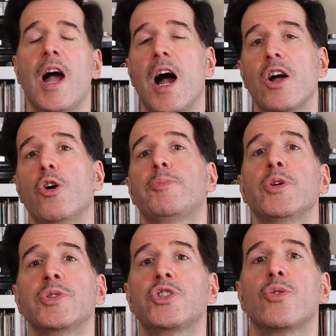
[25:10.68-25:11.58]
I hope
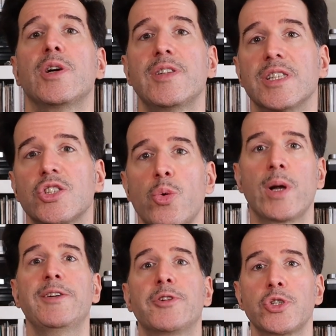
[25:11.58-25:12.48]
you enjoyed this
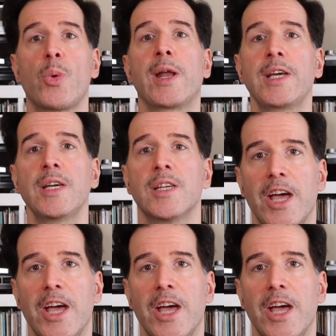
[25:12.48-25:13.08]
20 for 20